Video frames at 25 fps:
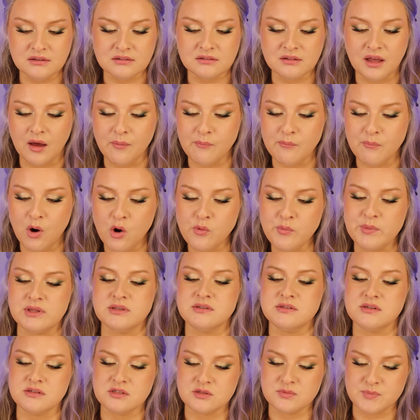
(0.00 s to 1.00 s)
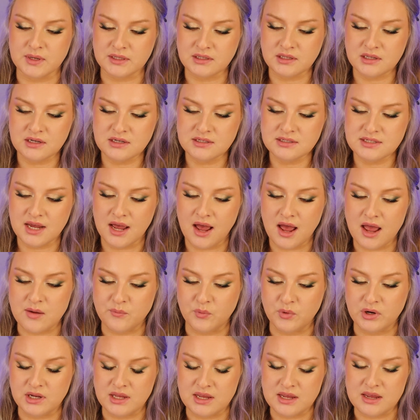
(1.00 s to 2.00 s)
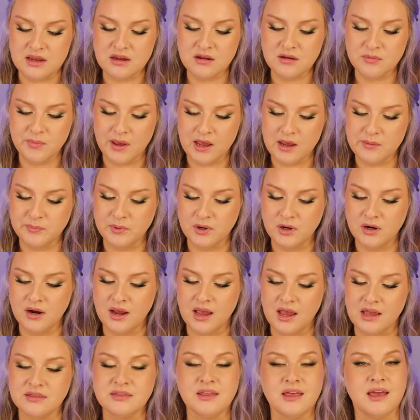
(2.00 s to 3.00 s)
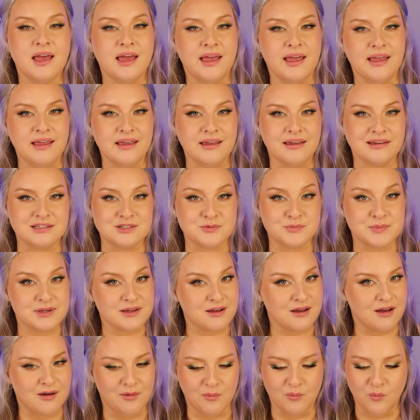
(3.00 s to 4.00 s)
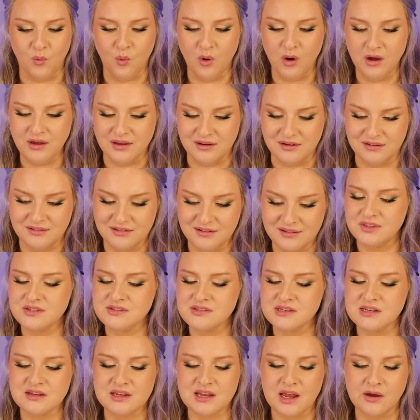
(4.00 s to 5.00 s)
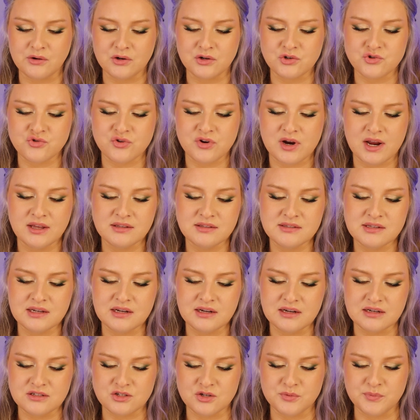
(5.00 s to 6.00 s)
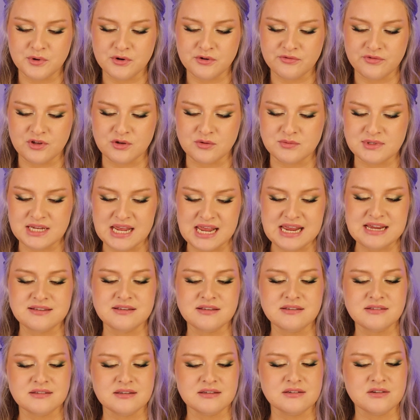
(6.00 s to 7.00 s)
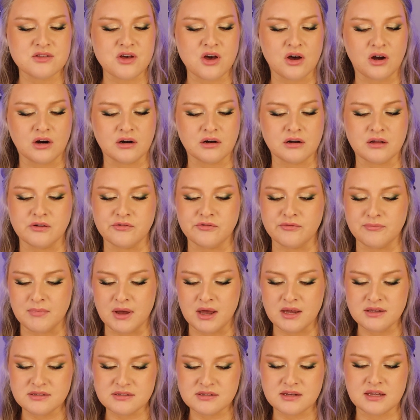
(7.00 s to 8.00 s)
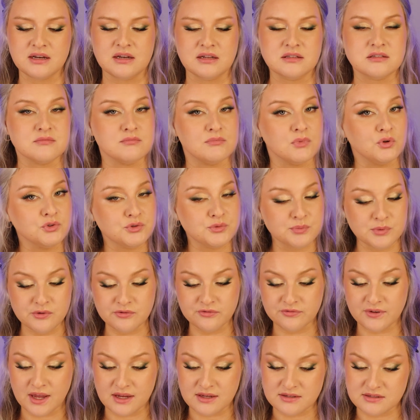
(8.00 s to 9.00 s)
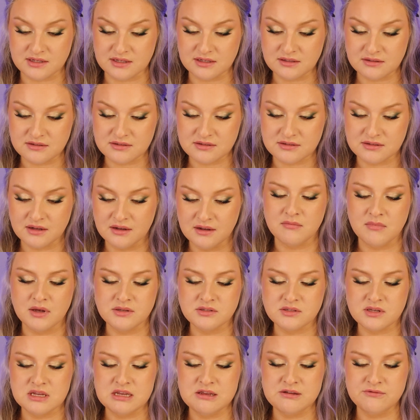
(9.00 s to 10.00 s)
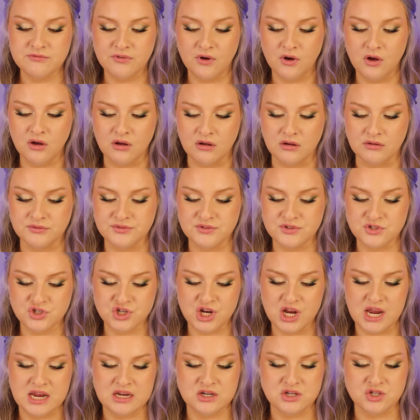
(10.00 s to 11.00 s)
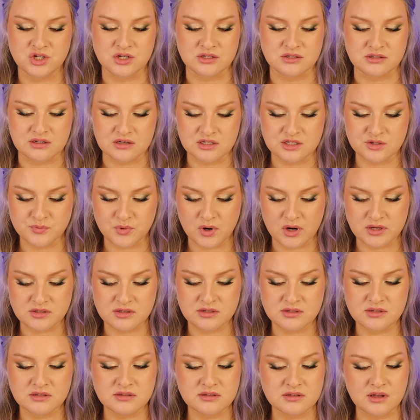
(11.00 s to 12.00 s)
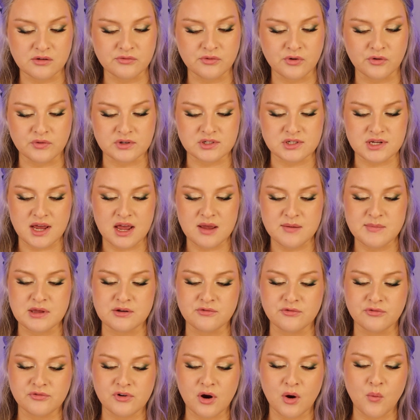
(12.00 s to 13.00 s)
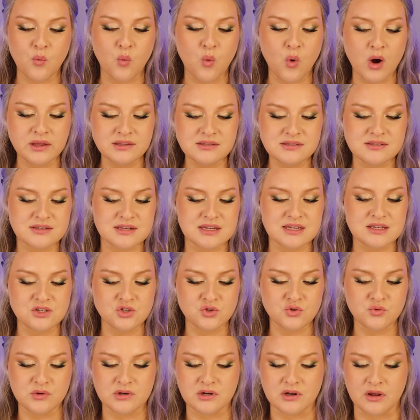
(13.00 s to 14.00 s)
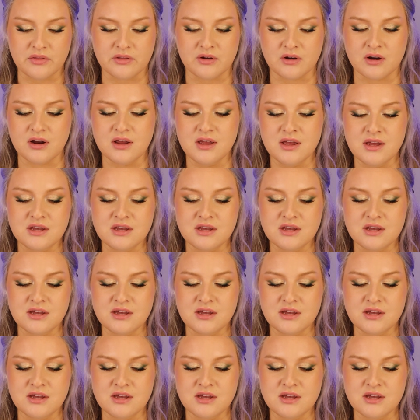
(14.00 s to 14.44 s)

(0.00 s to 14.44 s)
that moment suspended in time when ink, paper, and the hand become one. This encounter translated into perfume takes us into the heart of musk and its multiple facets. Musk evolves, changes, expresses itself over time and from one skin to another,